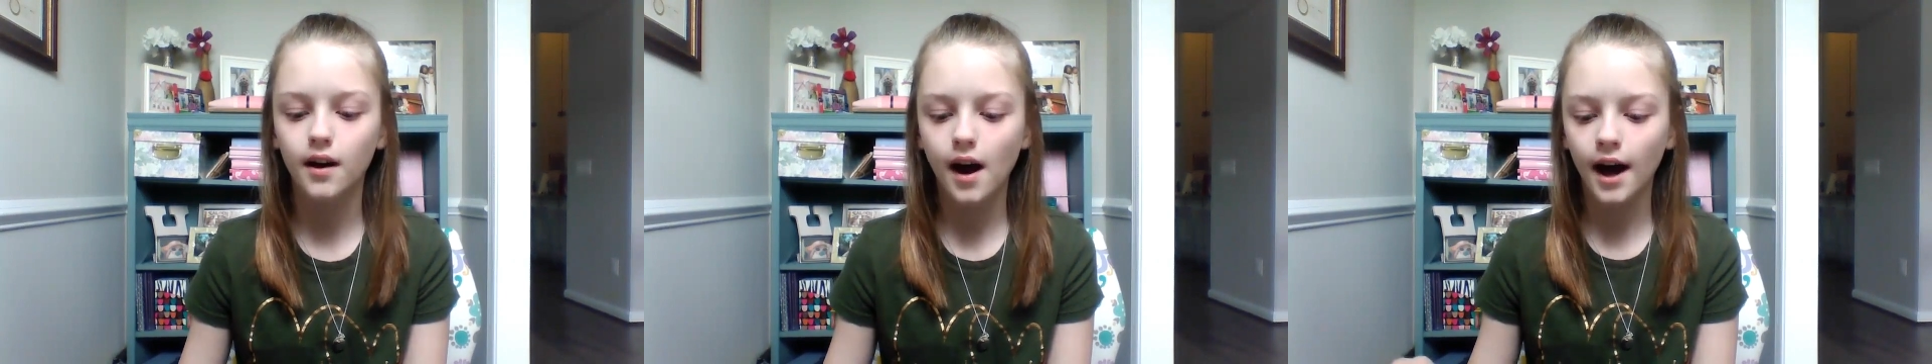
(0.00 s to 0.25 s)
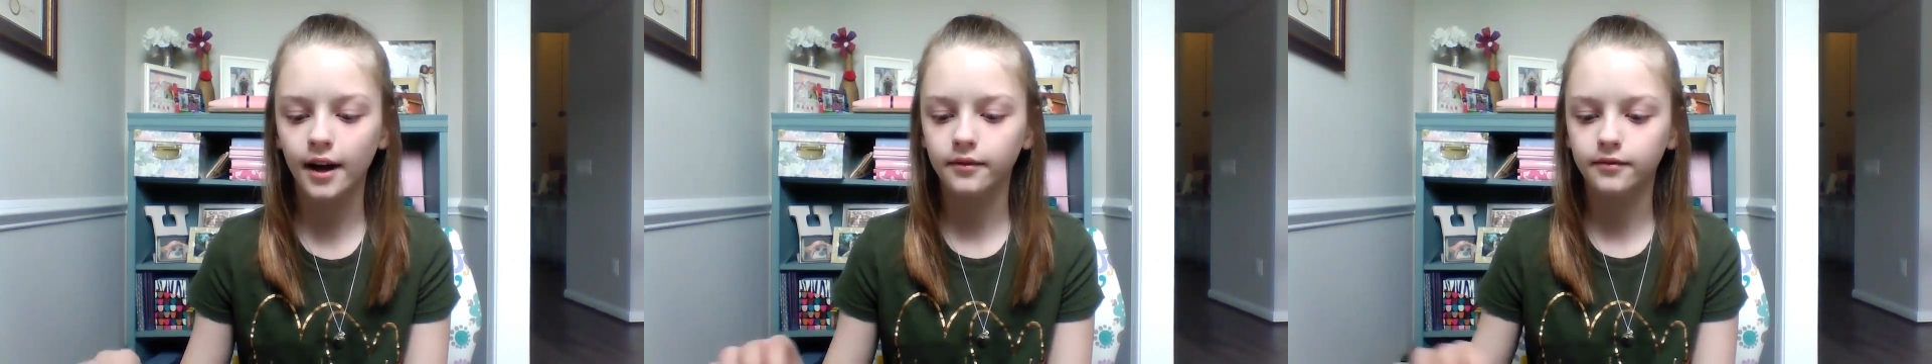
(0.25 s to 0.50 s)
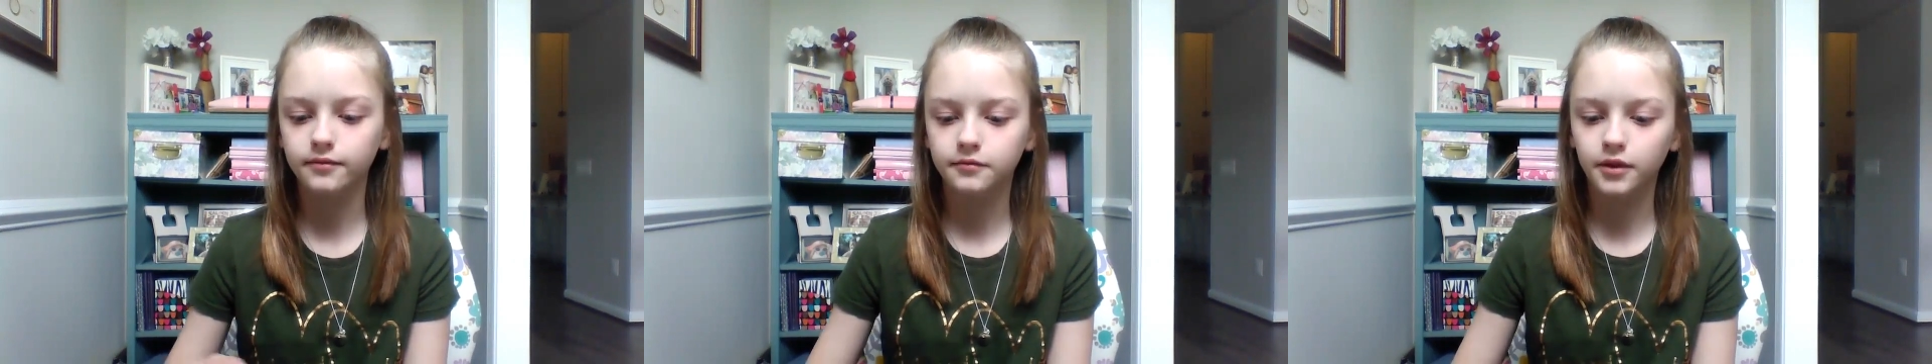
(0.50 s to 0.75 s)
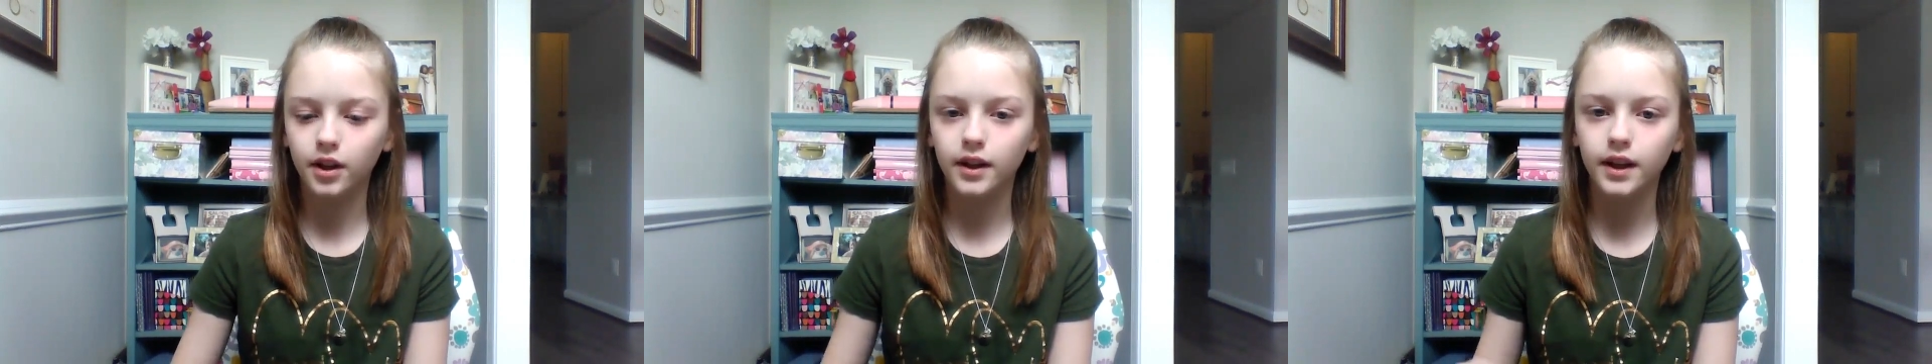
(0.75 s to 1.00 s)
I
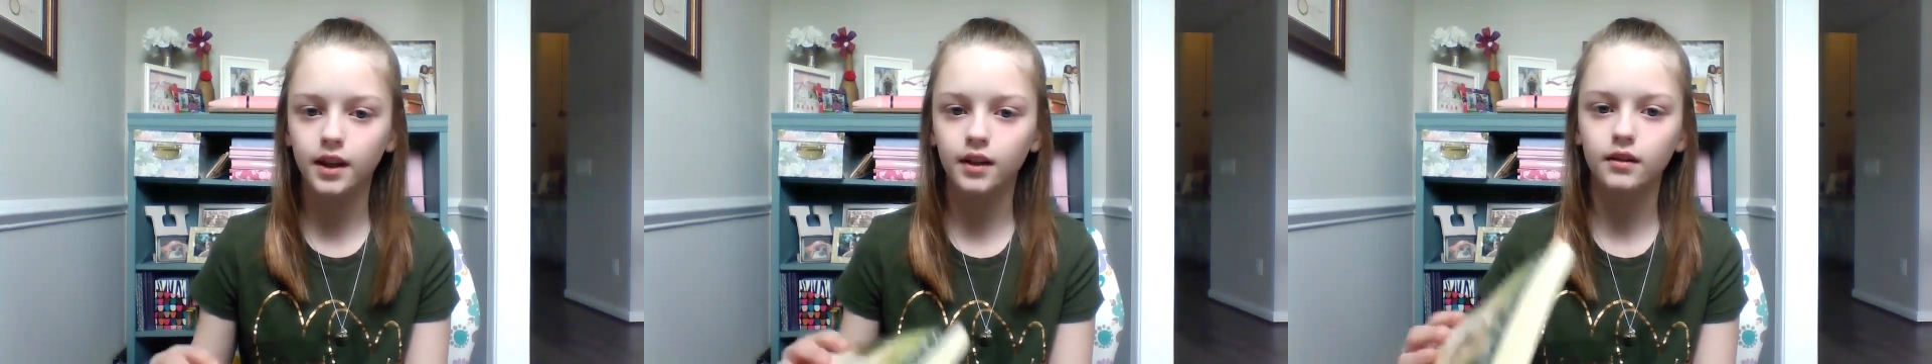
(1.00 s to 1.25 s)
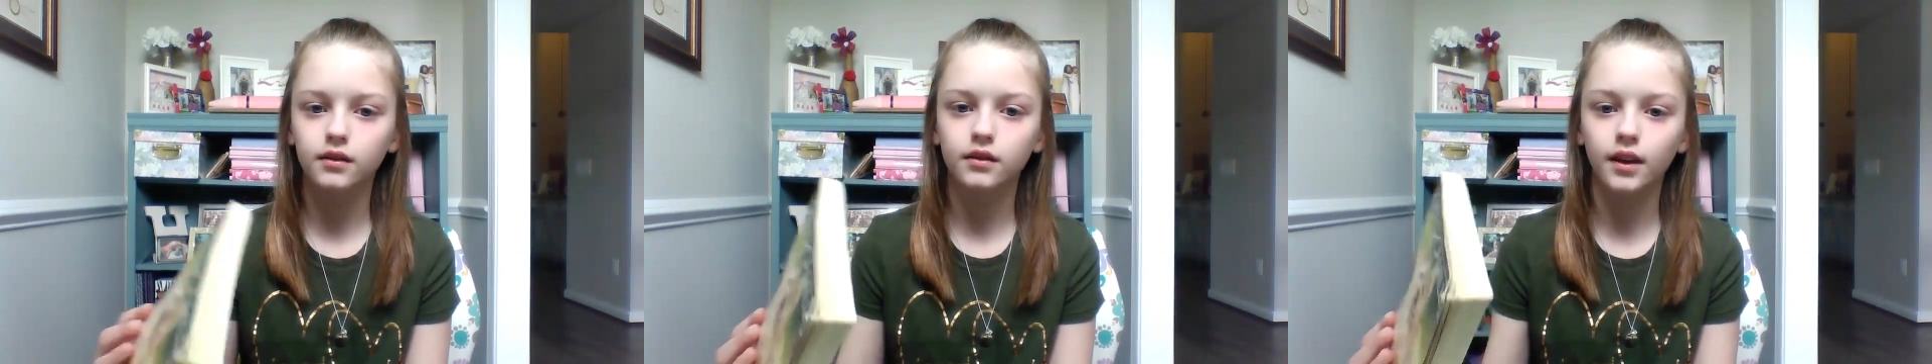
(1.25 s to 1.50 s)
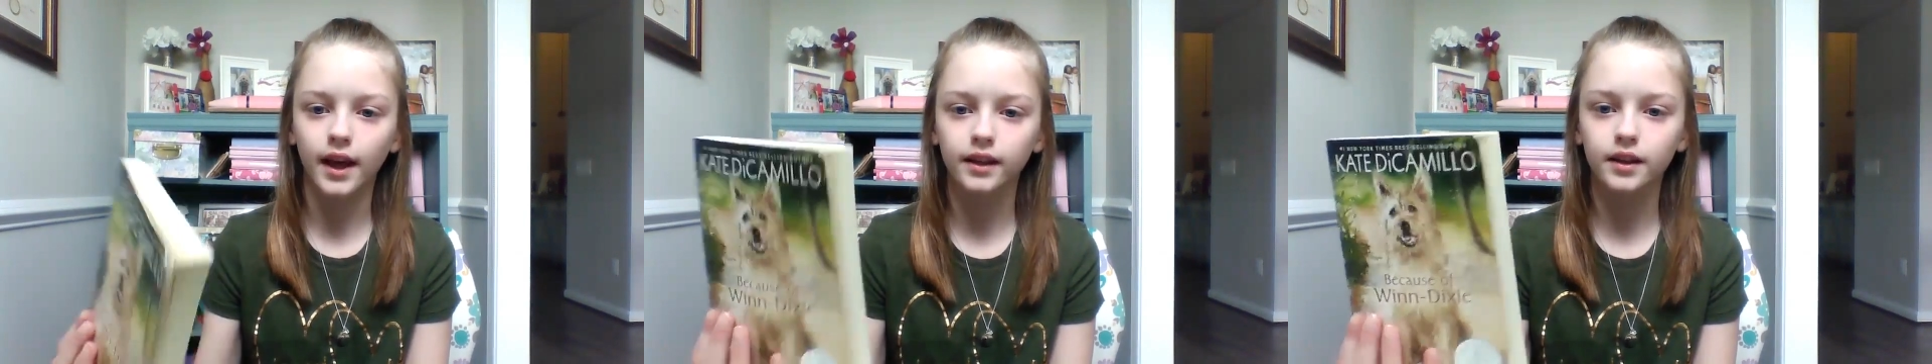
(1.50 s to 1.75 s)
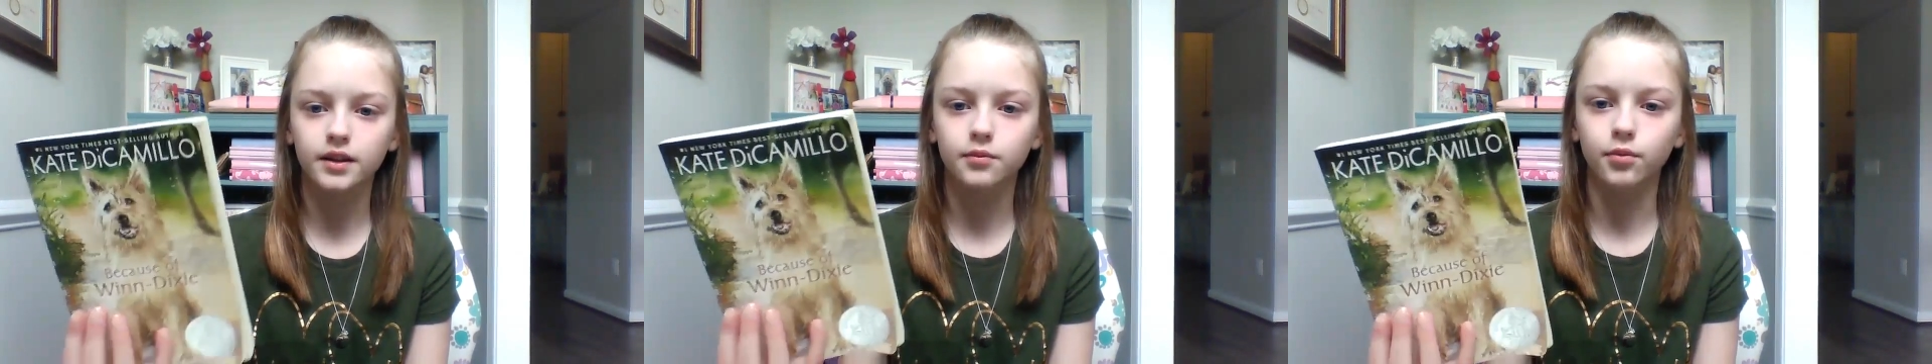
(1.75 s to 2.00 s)
really like
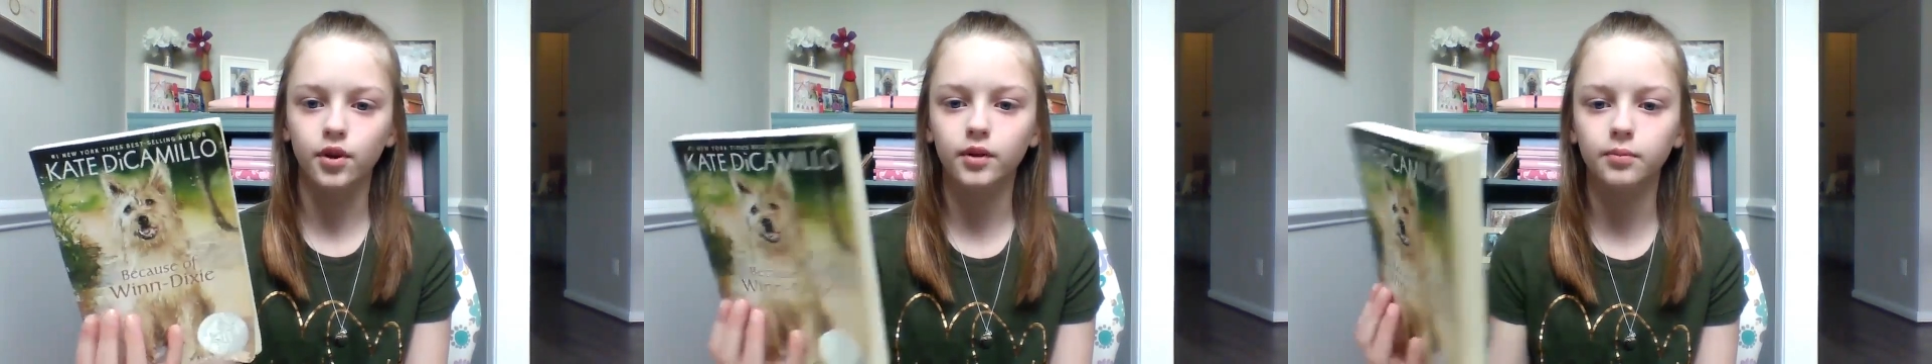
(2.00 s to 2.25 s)
this book